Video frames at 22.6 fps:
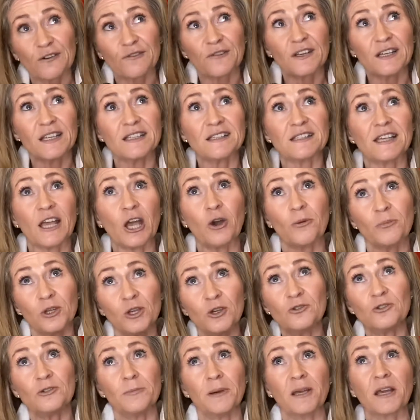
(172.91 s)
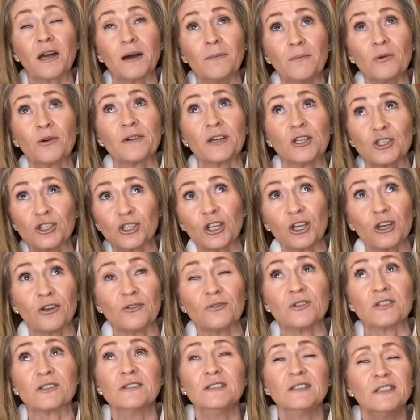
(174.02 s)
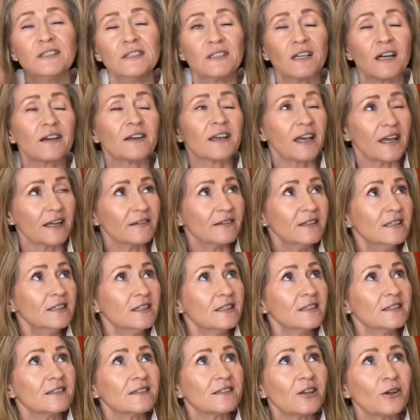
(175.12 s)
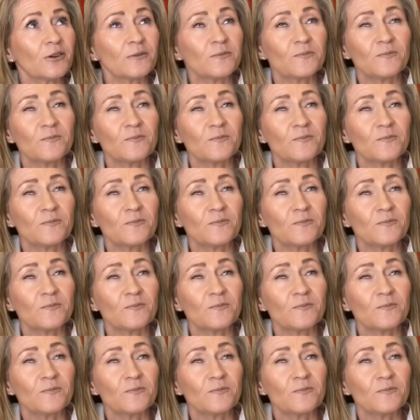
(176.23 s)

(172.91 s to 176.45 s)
It needs to help you to become more in tuned. Okay, so